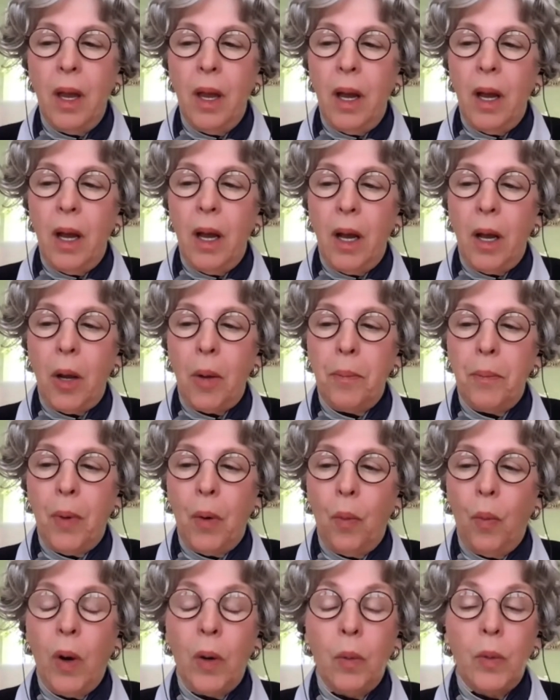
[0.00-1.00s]

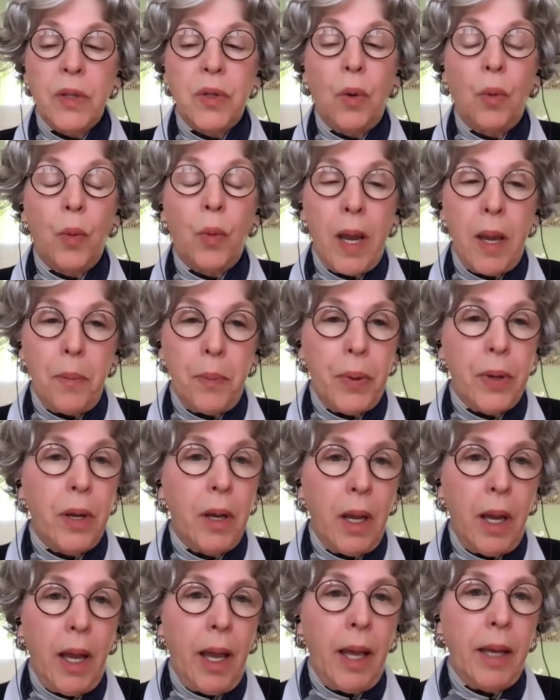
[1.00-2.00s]
One was a rape,
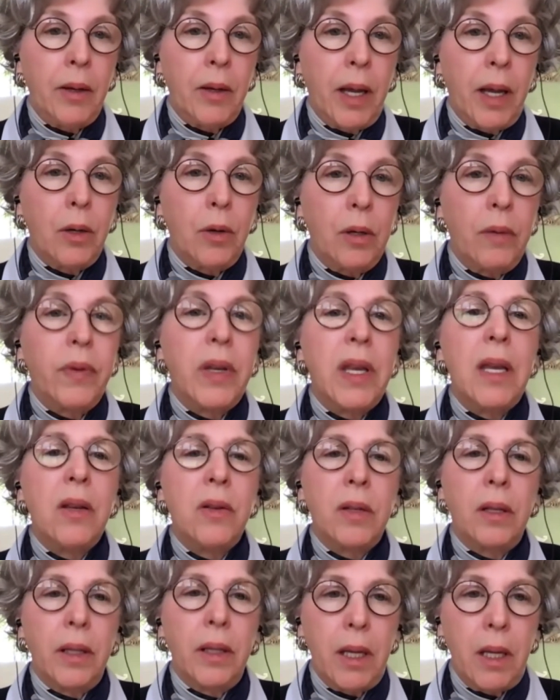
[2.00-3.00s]
and I could have
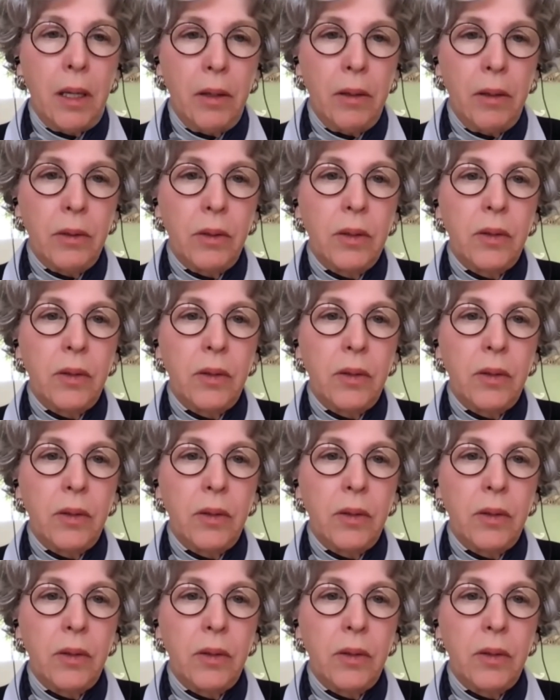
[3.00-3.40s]
easily